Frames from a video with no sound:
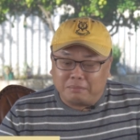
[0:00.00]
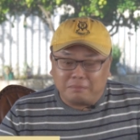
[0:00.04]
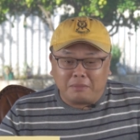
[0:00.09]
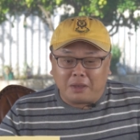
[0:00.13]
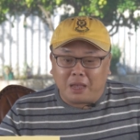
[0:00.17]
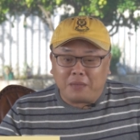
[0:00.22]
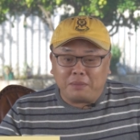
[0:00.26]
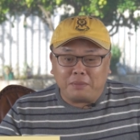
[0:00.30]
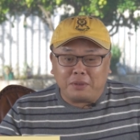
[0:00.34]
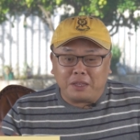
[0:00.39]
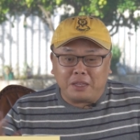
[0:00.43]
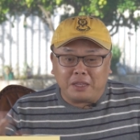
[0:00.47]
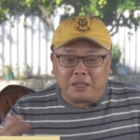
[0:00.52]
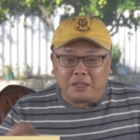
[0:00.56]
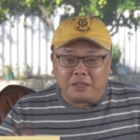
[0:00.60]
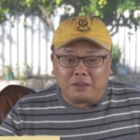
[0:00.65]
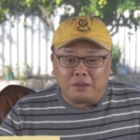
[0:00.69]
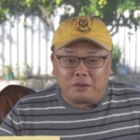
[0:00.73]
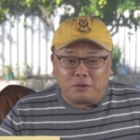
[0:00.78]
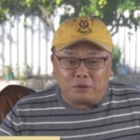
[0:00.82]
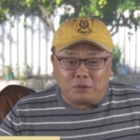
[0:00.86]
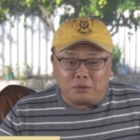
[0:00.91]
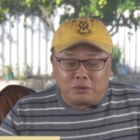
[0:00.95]
maybe
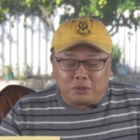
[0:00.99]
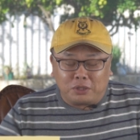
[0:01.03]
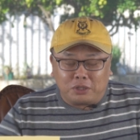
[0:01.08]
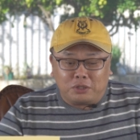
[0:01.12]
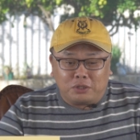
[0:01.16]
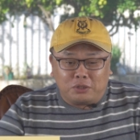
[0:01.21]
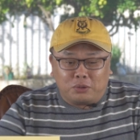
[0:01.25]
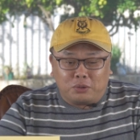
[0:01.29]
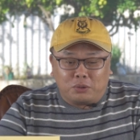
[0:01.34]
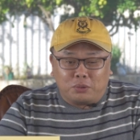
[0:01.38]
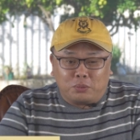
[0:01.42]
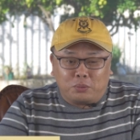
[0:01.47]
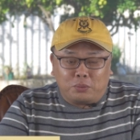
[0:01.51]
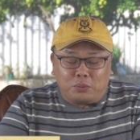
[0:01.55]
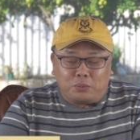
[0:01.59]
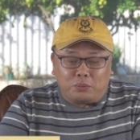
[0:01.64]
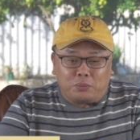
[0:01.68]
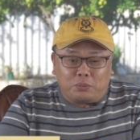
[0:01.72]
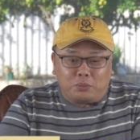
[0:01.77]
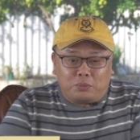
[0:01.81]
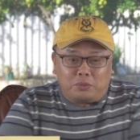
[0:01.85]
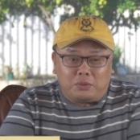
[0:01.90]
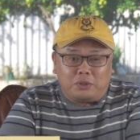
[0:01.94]
in your
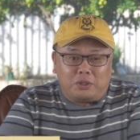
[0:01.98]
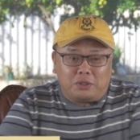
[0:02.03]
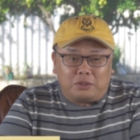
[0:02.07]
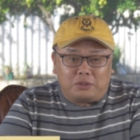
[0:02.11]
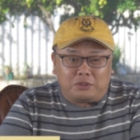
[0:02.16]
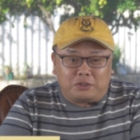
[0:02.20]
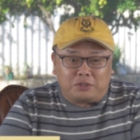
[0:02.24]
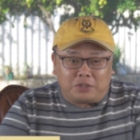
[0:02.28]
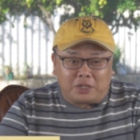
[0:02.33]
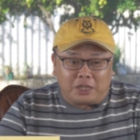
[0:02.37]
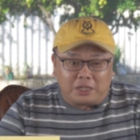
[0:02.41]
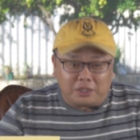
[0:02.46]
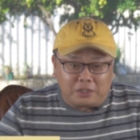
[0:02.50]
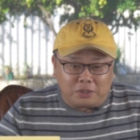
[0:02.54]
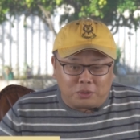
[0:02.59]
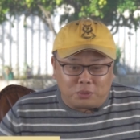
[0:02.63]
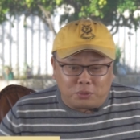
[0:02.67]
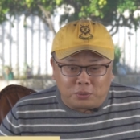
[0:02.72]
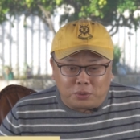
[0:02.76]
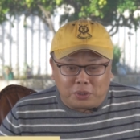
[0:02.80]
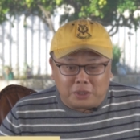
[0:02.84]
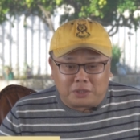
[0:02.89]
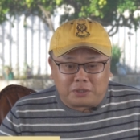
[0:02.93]
share
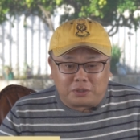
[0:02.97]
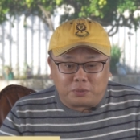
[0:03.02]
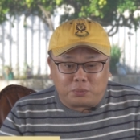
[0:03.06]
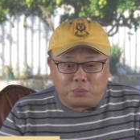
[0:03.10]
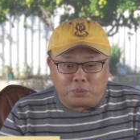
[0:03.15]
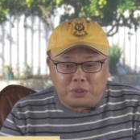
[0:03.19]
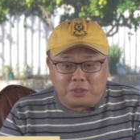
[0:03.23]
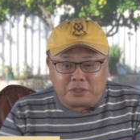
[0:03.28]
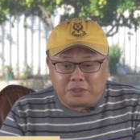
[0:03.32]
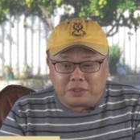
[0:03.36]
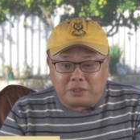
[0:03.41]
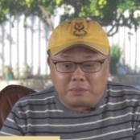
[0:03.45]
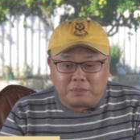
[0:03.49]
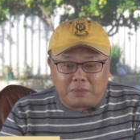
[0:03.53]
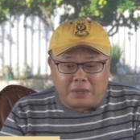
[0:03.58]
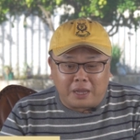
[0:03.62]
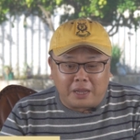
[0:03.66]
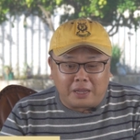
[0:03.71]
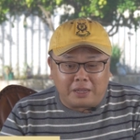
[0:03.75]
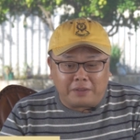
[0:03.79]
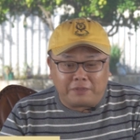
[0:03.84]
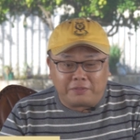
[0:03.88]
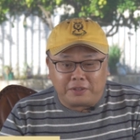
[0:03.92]
your words of wisdom.
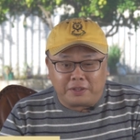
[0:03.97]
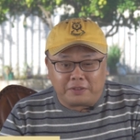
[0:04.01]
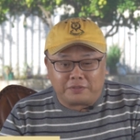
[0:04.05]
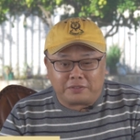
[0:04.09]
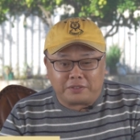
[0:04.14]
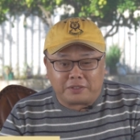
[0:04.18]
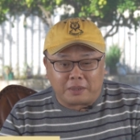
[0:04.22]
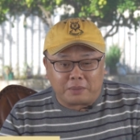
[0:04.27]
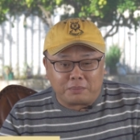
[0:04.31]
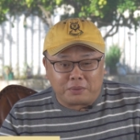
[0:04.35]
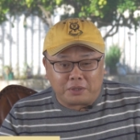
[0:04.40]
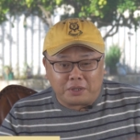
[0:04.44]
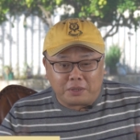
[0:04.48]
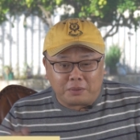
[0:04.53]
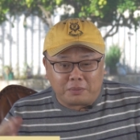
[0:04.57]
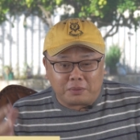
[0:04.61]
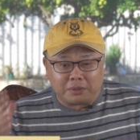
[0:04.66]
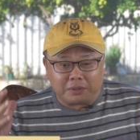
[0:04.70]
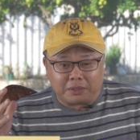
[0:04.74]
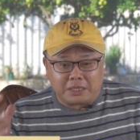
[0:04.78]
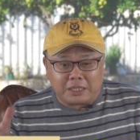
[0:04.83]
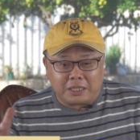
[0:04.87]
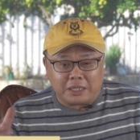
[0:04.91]
If somebody
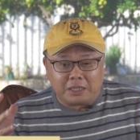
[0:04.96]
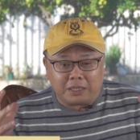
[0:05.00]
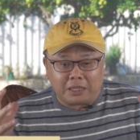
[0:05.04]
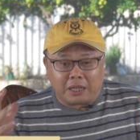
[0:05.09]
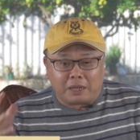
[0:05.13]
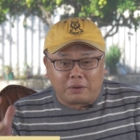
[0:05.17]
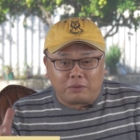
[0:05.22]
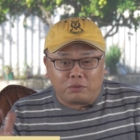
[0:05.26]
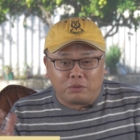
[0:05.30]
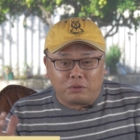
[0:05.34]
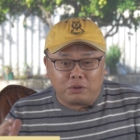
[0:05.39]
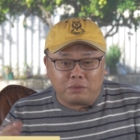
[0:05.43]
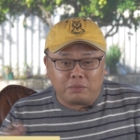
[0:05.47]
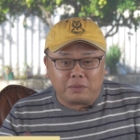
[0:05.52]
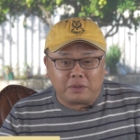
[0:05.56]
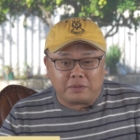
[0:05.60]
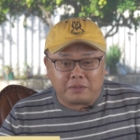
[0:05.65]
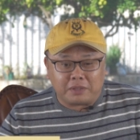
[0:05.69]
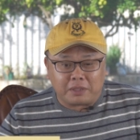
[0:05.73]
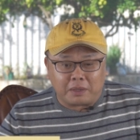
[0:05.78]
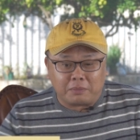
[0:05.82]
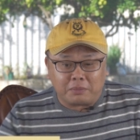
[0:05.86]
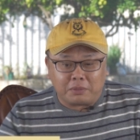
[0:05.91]
was in that room
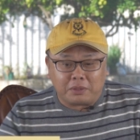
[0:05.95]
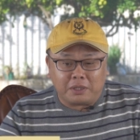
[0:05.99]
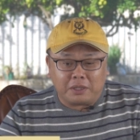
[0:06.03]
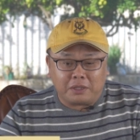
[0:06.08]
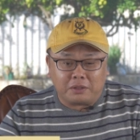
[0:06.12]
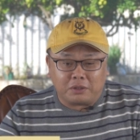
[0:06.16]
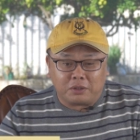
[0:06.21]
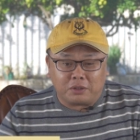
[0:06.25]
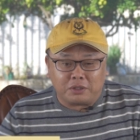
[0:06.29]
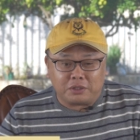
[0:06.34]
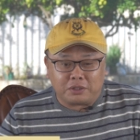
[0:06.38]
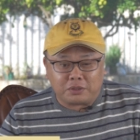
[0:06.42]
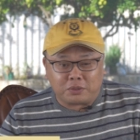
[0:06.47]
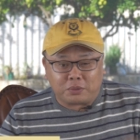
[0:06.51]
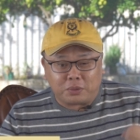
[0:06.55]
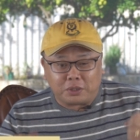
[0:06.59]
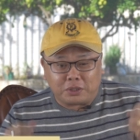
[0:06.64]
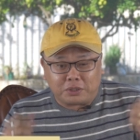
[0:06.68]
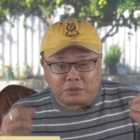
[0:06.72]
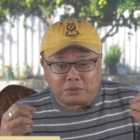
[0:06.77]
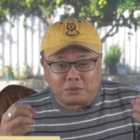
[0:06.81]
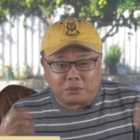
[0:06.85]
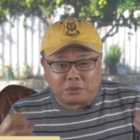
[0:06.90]
with somebody and those
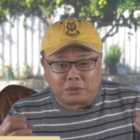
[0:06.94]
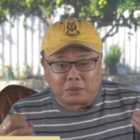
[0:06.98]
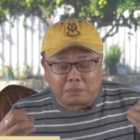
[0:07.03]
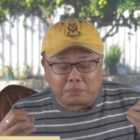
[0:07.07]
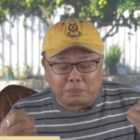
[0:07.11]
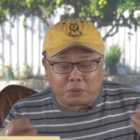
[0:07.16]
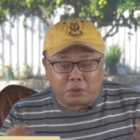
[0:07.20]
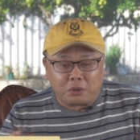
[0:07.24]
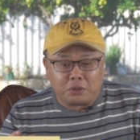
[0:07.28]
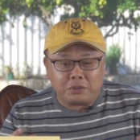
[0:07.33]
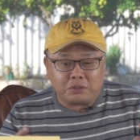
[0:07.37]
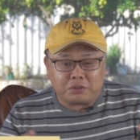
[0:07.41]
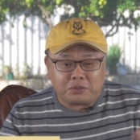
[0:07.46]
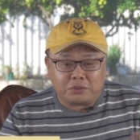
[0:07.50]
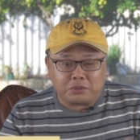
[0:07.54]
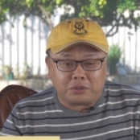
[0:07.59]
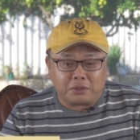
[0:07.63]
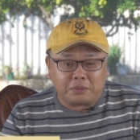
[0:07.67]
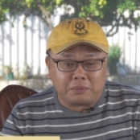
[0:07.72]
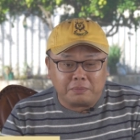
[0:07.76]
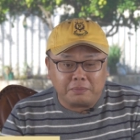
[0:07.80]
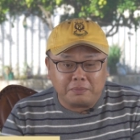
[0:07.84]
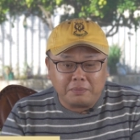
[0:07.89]
questions are posed to
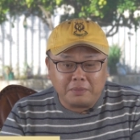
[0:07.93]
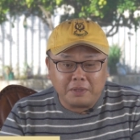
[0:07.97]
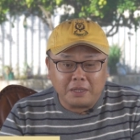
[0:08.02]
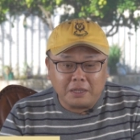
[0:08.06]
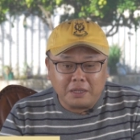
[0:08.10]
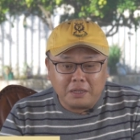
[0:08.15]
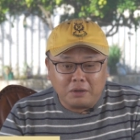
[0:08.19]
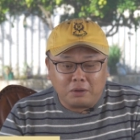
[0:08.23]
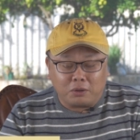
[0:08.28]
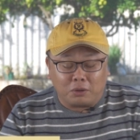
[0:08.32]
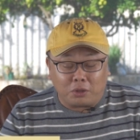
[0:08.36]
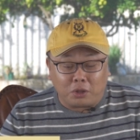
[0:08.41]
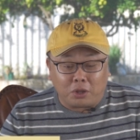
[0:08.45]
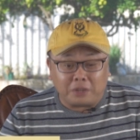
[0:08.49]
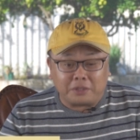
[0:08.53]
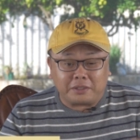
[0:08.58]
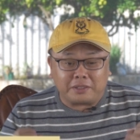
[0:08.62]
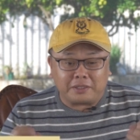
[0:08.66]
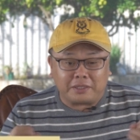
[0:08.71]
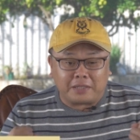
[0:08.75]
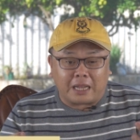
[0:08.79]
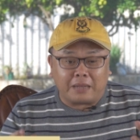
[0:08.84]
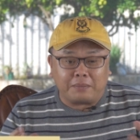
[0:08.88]
them, or
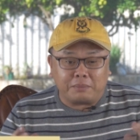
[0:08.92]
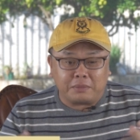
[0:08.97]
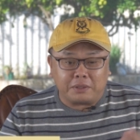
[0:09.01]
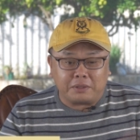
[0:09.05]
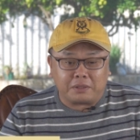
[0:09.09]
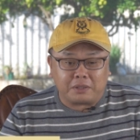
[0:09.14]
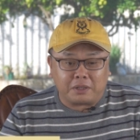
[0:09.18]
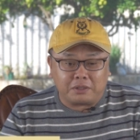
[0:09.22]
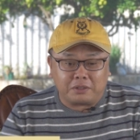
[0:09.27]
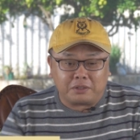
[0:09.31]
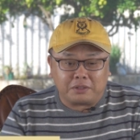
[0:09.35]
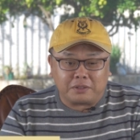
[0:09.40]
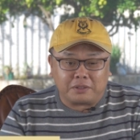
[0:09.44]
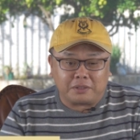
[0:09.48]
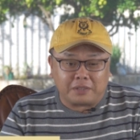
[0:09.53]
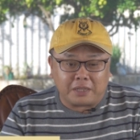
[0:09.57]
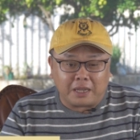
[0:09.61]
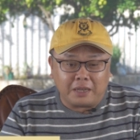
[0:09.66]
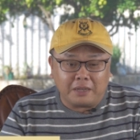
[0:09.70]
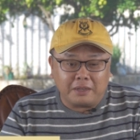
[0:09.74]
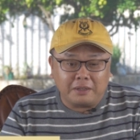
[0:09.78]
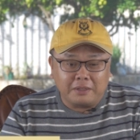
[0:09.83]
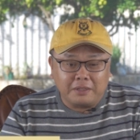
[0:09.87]
those statements, I should
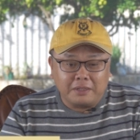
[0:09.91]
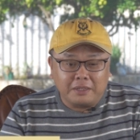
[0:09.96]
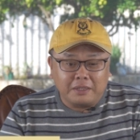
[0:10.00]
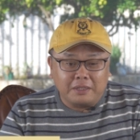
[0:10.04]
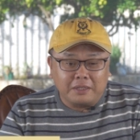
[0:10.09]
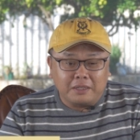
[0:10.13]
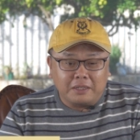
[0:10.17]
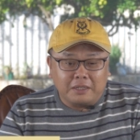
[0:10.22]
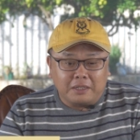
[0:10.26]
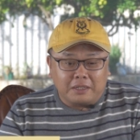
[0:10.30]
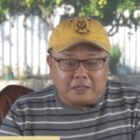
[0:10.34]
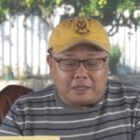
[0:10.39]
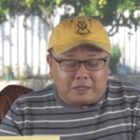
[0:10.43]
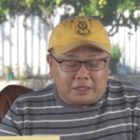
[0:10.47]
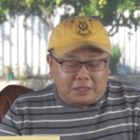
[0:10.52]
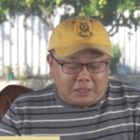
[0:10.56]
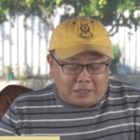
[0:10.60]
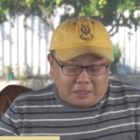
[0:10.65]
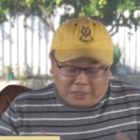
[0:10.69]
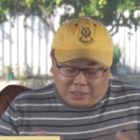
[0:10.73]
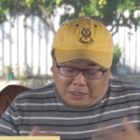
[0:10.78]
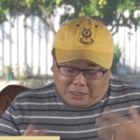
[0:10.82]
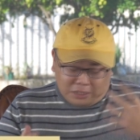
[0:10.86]
say,
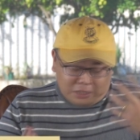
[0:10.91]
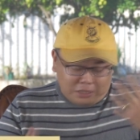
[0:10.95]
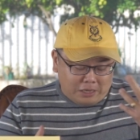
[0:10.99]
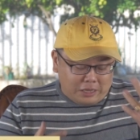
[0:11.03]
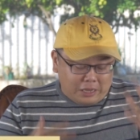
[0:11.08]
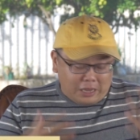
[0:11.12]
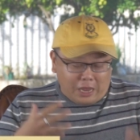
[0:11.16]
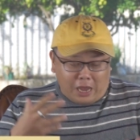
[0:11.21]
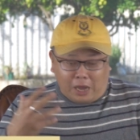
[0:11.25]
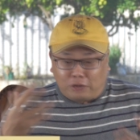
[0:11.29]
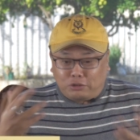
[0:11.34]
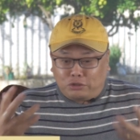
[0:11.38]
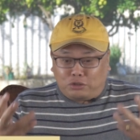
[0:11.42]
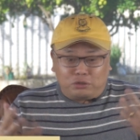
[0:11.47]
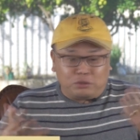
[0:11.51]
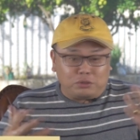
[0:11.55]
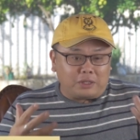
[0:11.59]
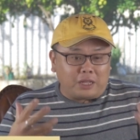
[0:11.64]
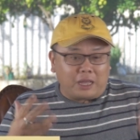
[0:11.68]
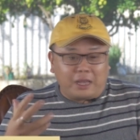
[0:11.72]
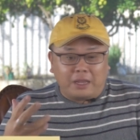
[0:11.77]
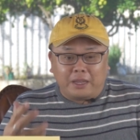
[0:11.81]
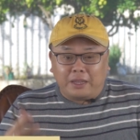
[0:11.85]
how
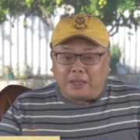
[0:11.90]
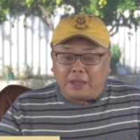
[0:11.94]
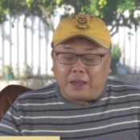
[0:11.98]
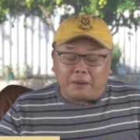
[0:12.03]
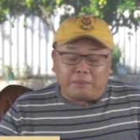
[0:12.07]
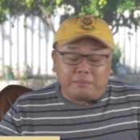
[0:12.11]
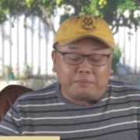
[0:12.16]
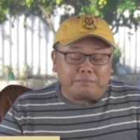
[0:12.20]
should they